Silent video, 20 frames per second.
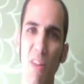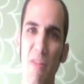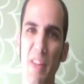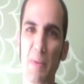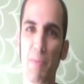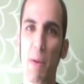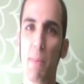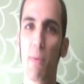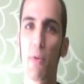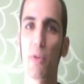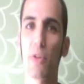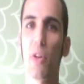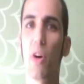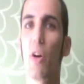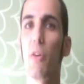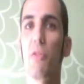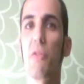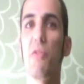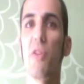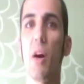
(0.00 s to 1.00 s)
These people are
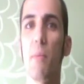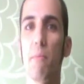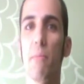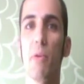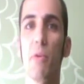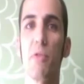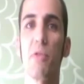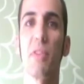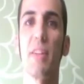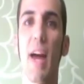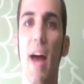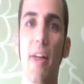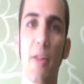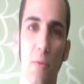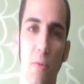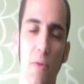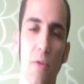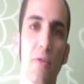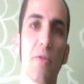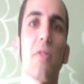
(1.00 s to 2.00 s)
called numbers
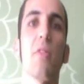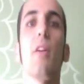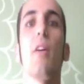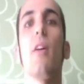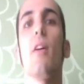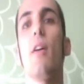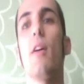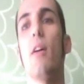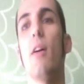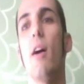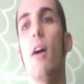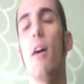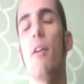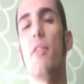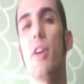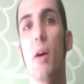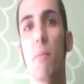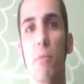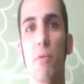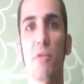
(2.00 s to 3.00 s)
gatherers.
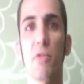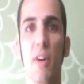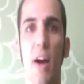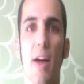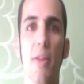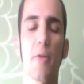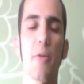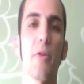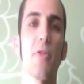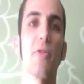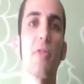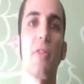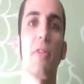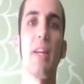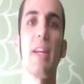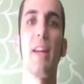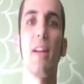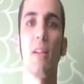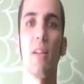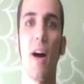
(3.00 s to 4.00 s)
Numbers gatherers
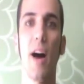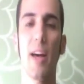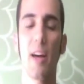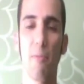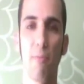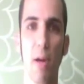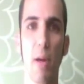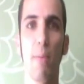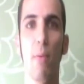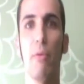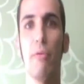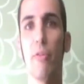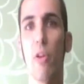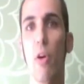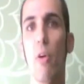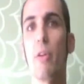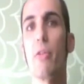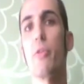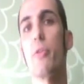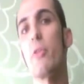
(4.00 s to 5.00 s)
need a lot of people
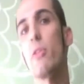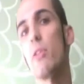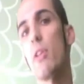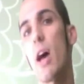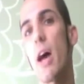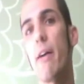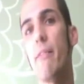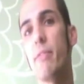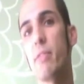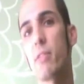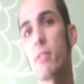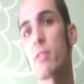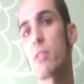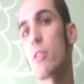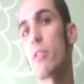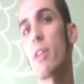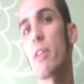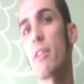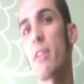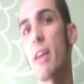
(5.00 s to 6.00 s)
flowing through their lives
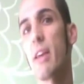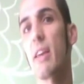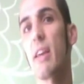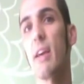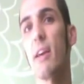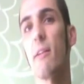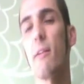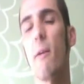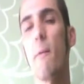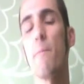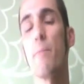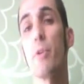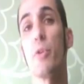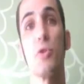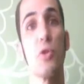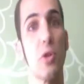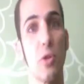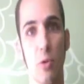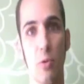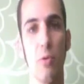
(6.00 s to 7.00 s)
so that they can
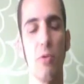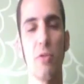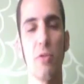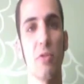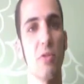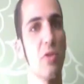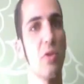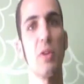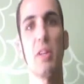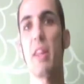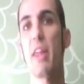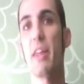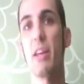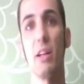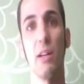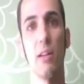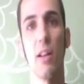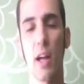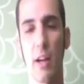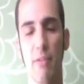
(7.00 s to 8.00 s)
choose. So they
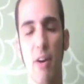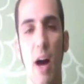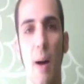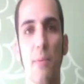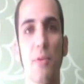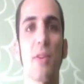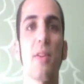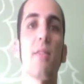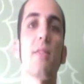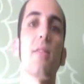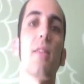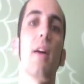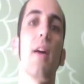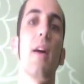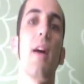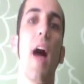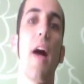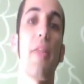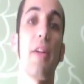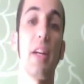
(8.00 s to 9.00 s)
need a lot of options,
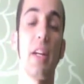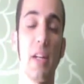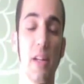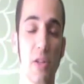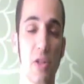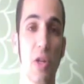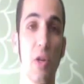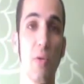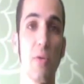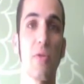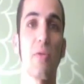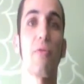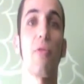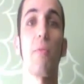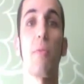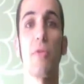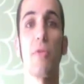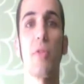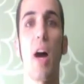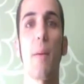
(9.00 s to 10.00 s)
and they need to choose
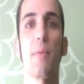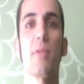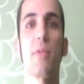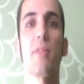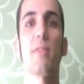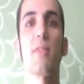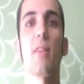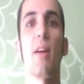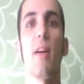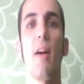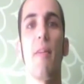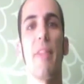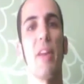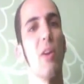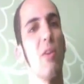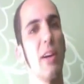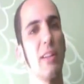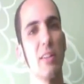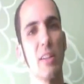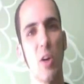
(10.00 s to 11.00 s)
from those options. They
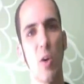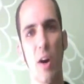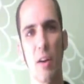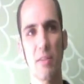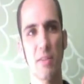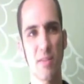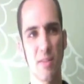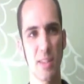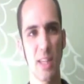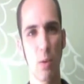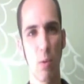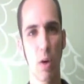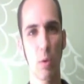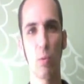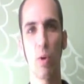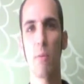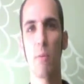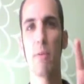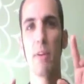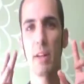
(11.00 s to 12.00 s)
don't like to go out and see
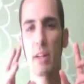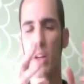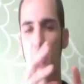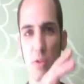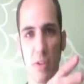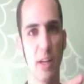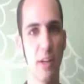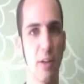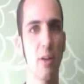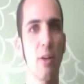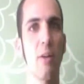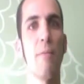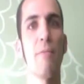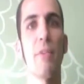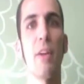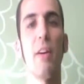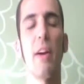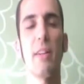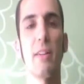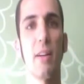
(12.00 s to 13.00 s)
one woman and go get her.
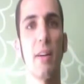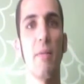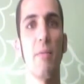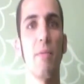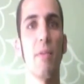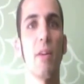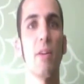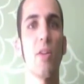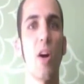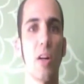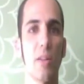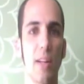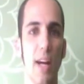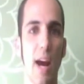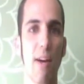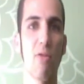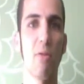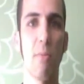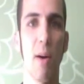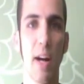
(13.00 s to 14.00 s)
They like to talk to
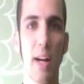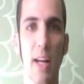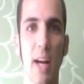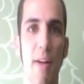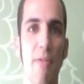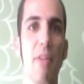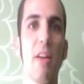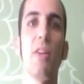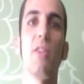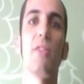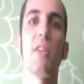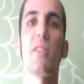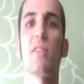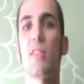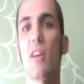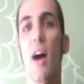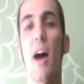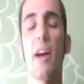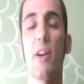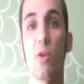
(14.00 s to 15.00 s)
everybody and then
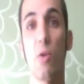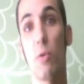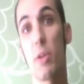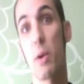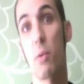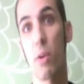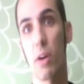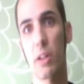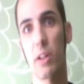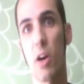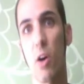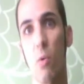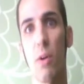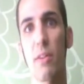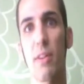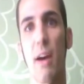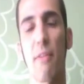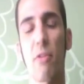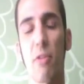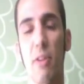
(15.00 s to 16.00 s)
decide who they want to go
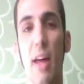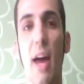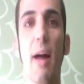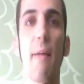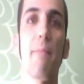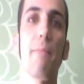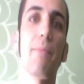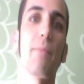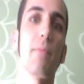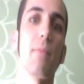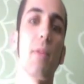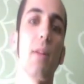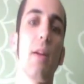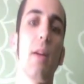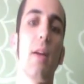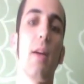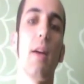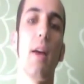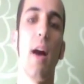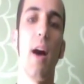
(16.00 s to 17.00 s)
with after that.
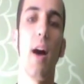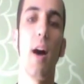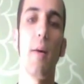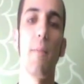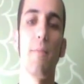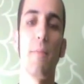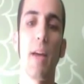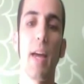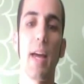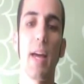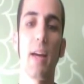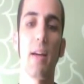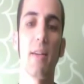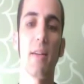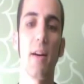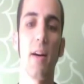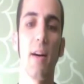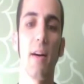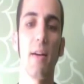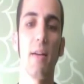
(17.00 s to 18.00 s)

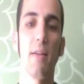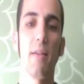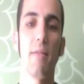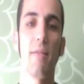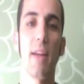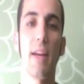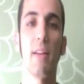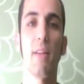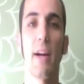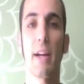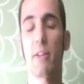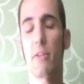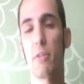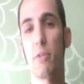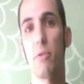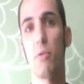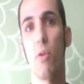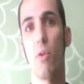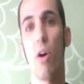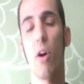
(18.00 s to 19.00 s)
They like
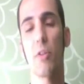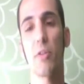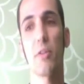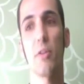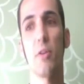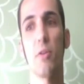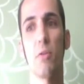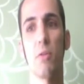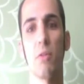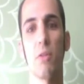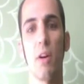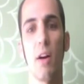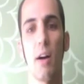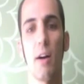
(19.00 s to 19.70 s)
to also